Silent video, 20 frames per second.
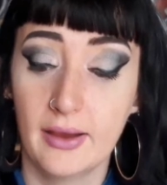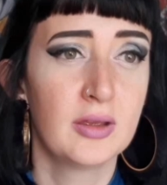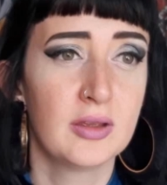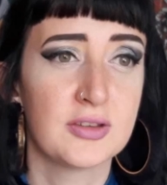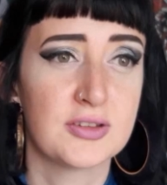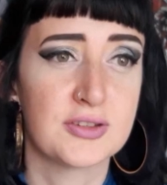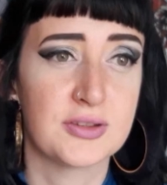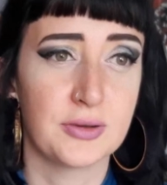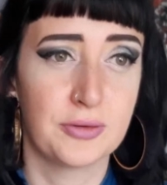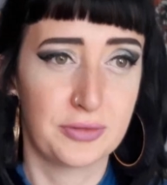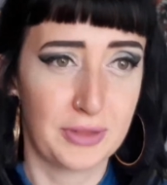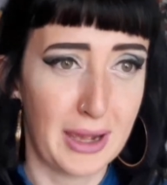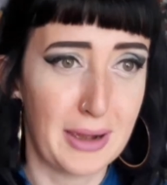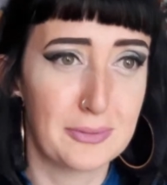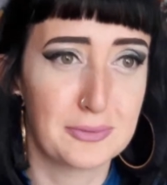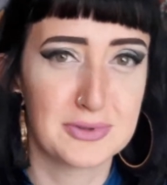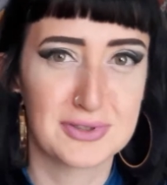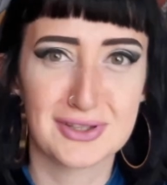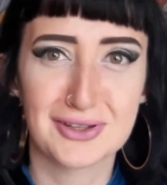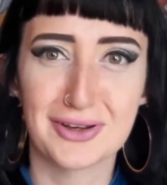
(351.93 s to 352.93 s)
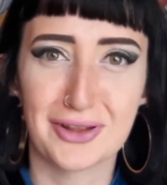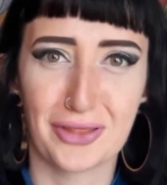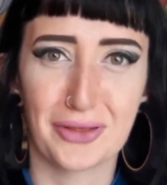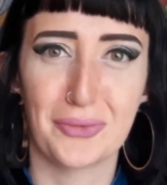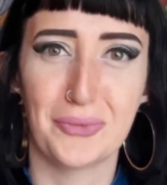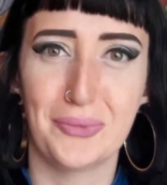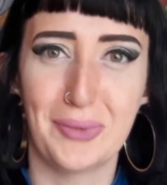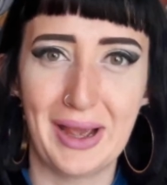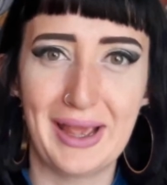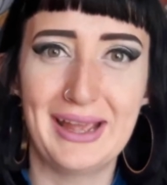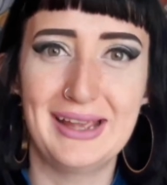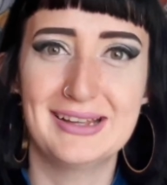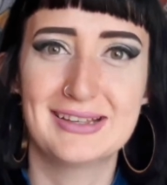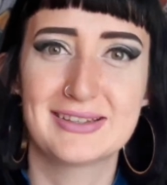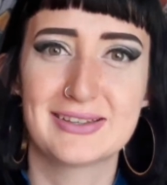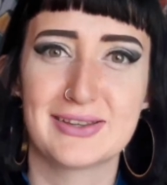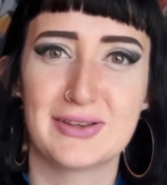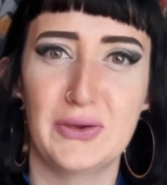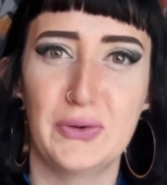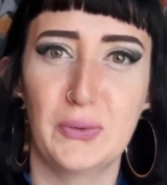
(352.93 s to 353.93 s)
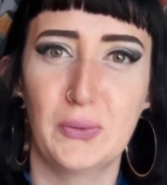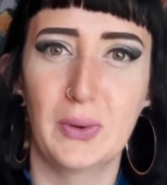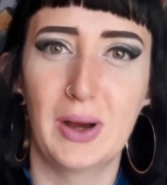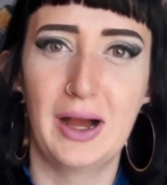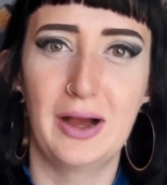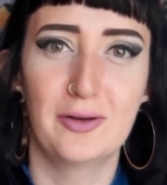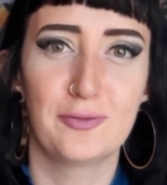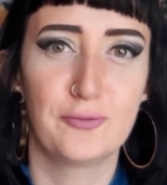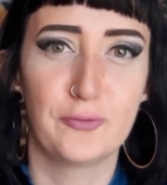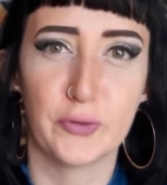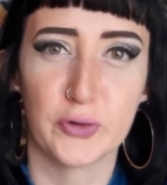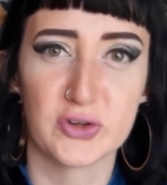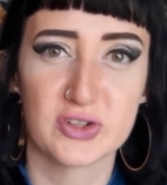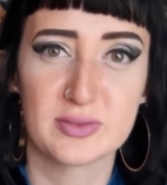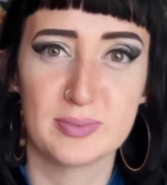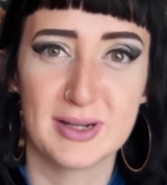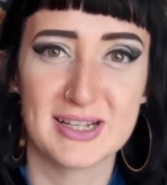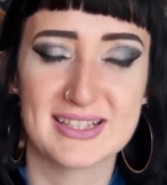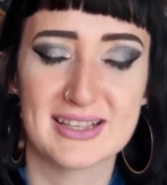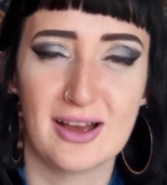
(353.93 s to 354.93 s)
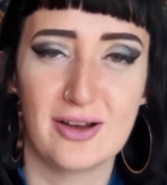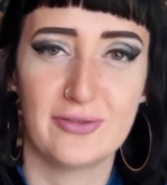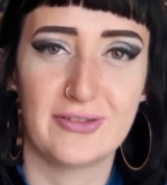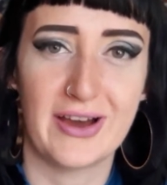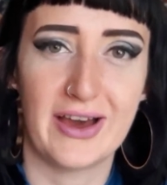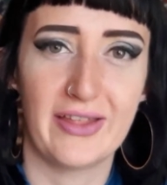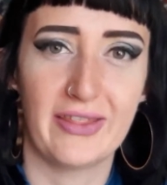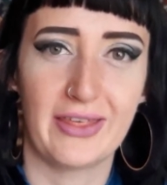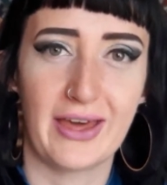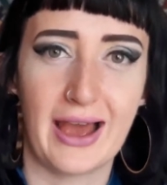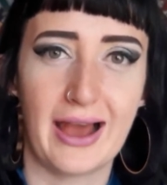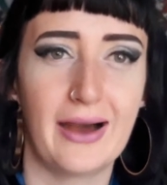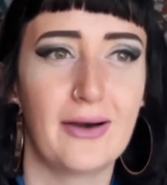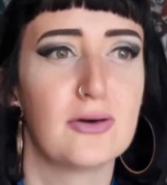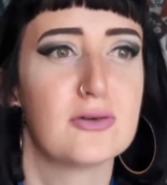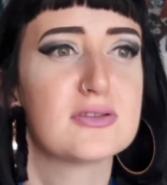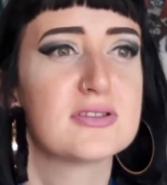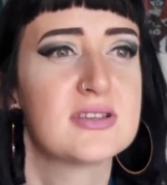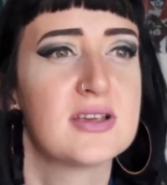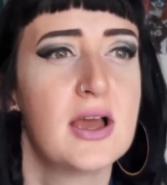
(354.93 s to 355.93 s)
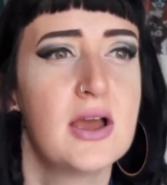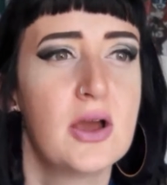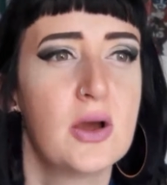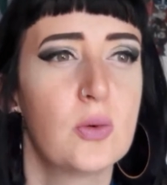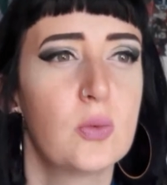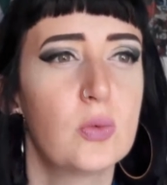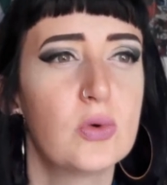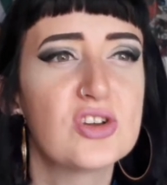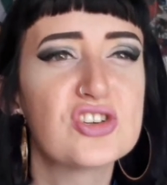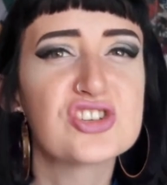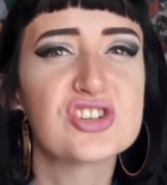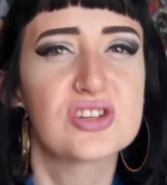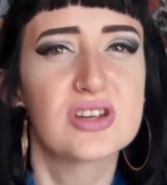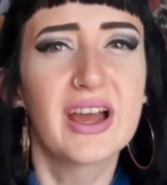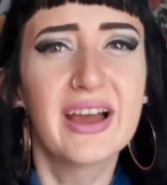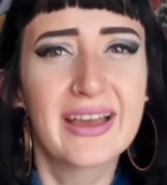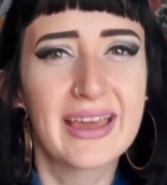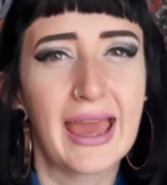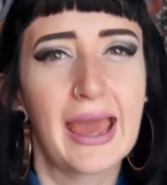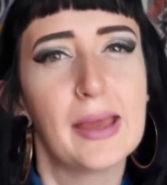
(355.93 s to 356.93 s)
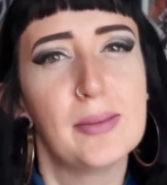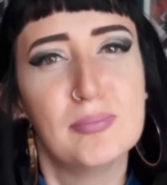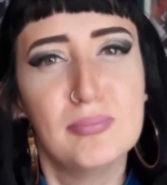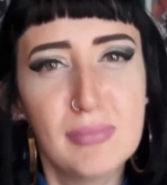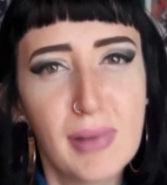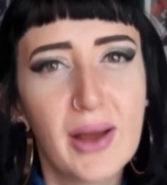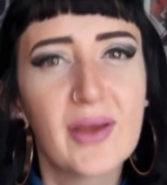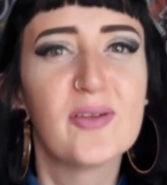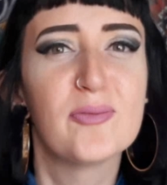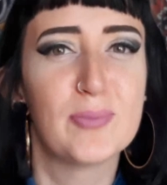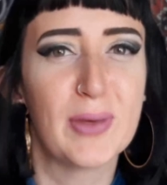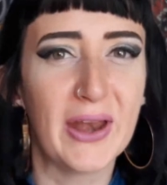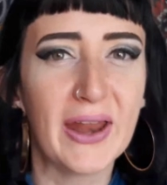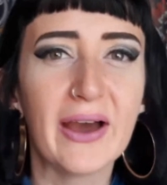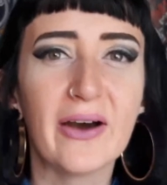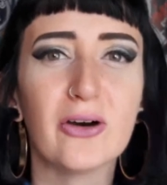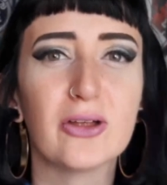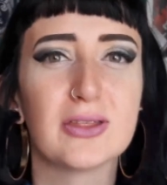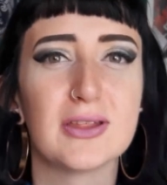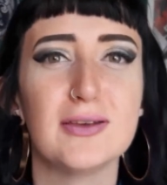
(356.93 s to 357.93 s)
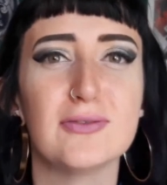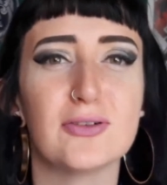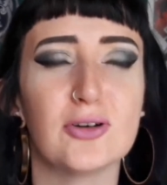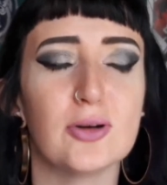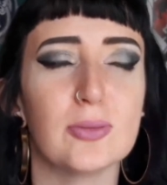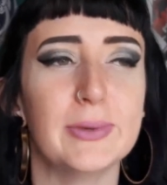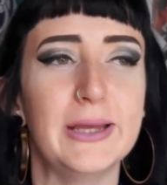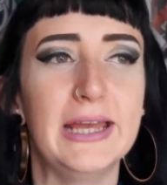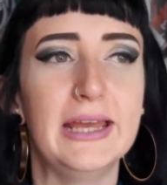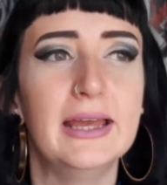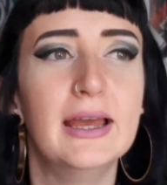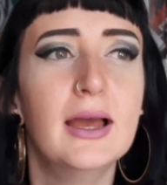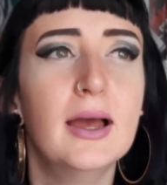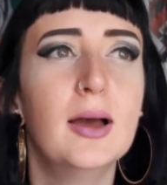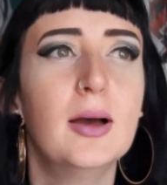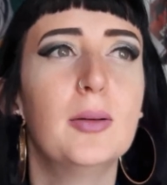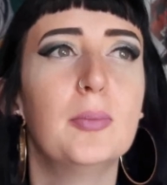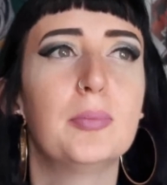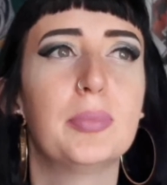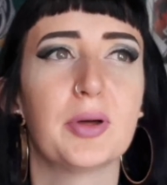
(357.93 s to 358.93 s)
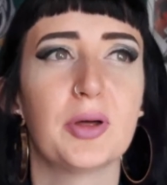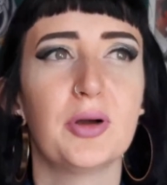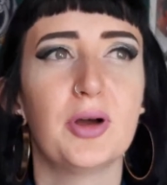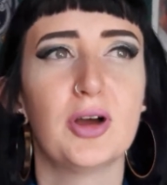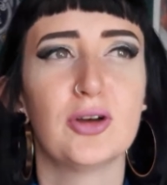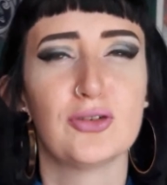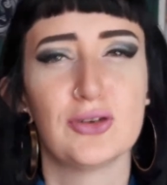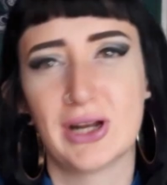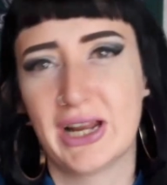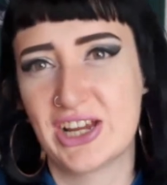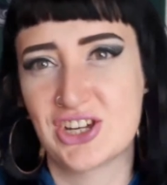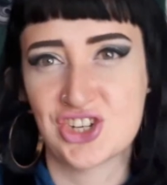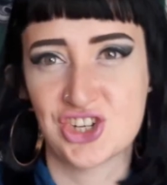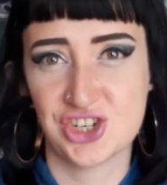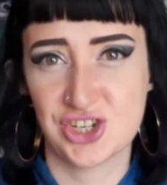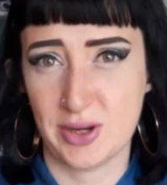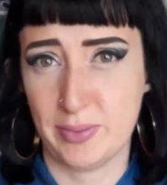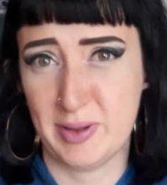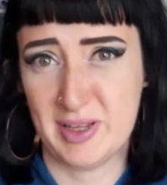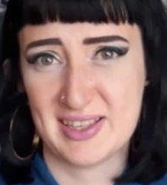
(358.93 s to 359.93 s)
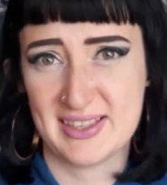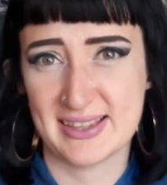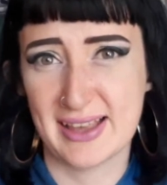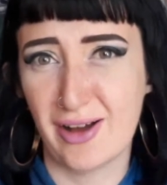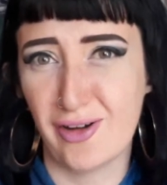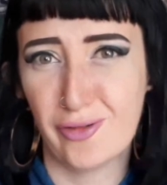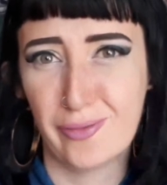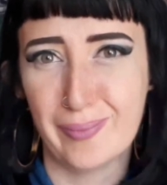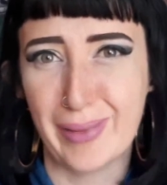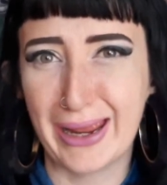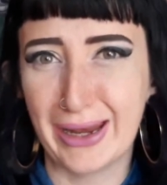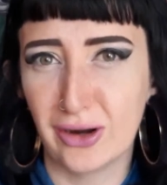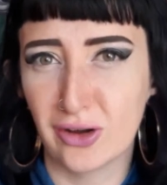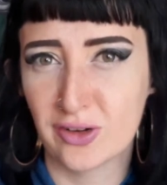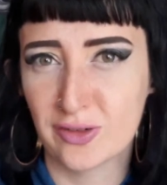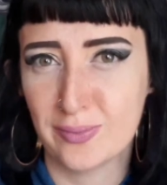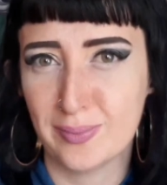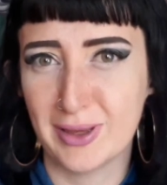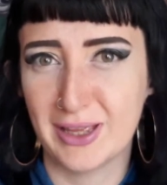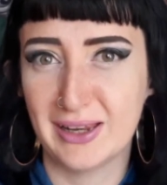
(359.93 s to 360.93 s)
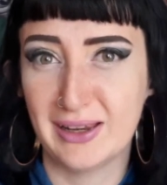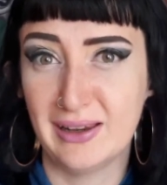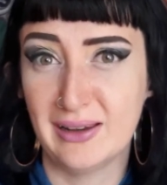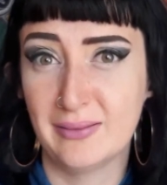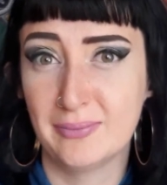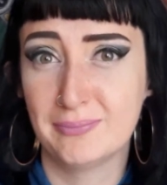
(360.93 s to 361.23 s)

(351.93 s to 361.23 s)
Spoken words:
So that was another way to force myself out of the house, which, okay, might have been healthy for me, but a relationship itself may not have been.